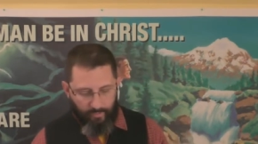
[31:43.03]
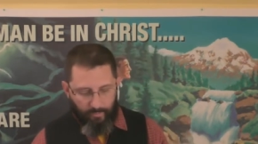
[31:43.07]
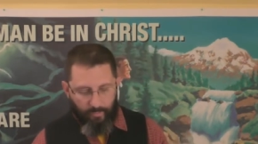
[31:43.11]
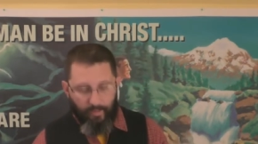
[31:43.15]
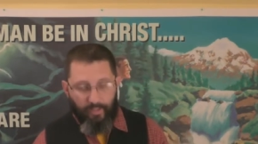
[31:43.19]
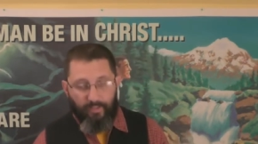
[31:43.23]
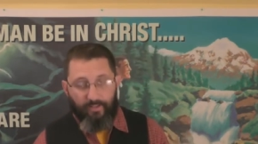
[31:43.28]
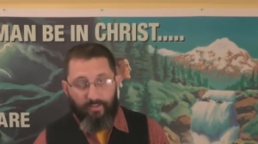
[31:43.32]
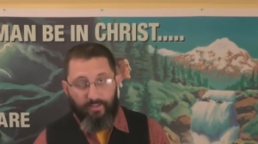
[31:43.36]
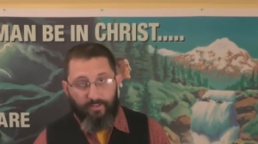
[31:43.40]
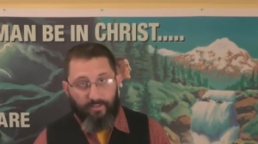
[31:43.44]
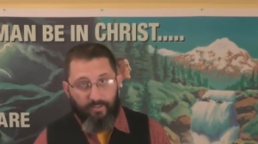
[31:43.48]

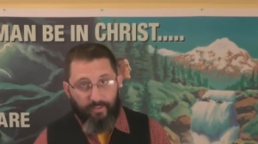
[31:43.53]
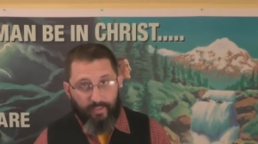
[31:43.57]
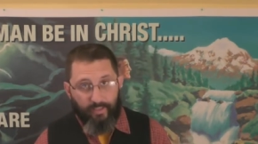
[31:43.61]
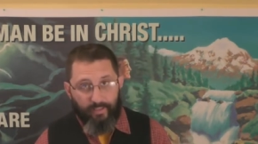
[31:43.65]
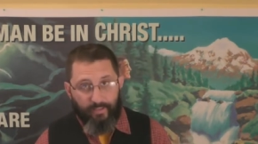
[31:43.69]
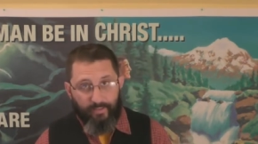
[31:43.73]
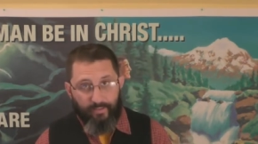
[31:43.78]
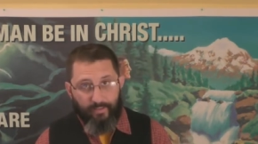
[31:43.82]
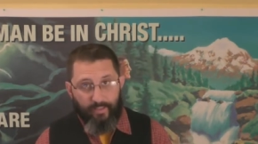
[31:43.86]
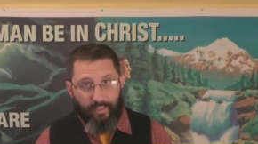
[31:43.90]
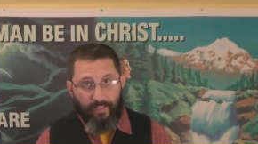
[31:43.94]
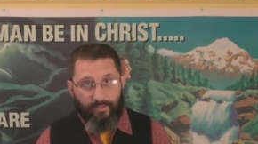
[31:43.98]
But as I
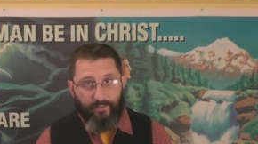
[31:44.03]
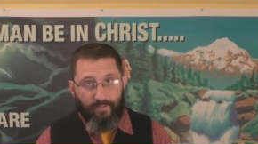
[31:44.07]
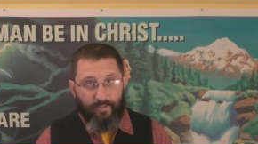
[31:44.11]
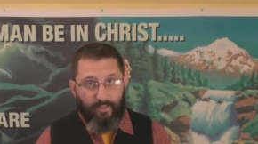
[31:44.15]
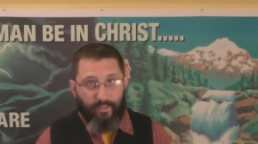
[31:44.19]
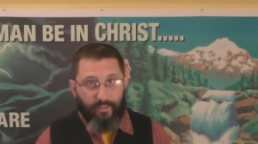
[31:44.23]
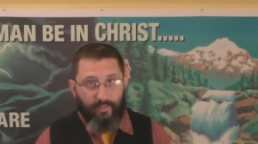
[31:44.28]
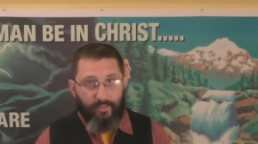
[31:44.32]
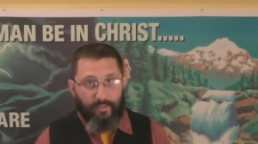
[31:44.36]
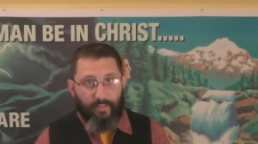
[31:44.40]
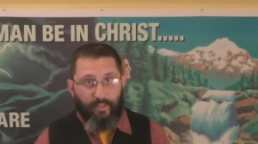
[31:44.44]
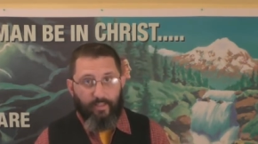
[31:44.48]
said, as I
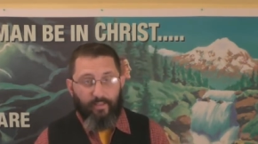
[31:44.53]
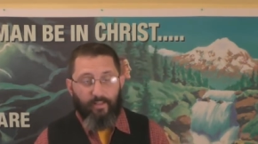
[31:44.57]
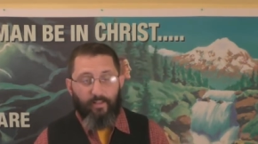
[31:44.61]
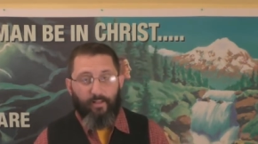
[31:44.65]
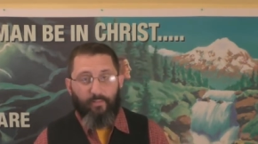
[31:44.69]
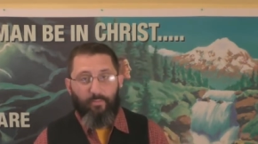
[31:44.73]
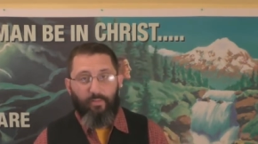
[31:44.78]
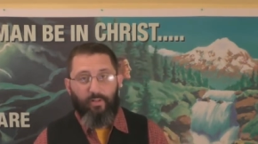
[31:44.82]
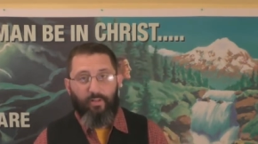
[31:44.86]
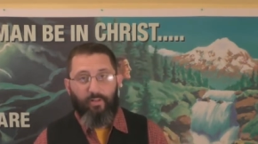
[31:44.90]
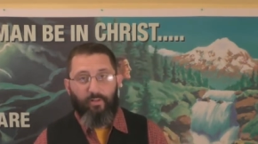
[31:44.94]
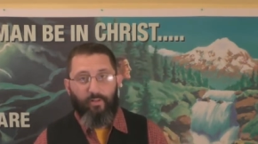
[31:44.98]
said at the end there,
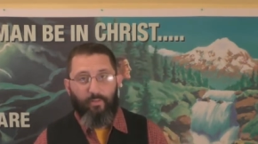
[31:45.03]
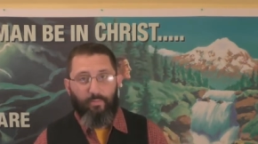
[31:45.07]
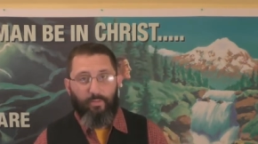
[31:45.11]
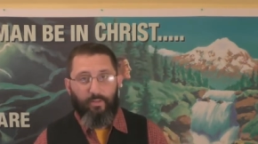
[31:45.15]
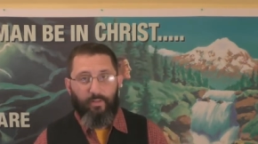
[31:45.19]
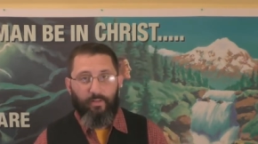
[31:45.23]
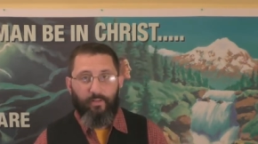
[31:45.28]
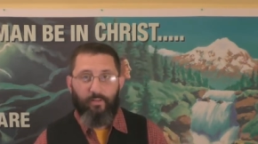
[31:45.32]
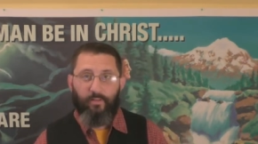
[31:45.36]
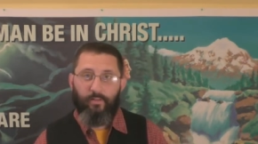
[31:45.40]
I'm going to go up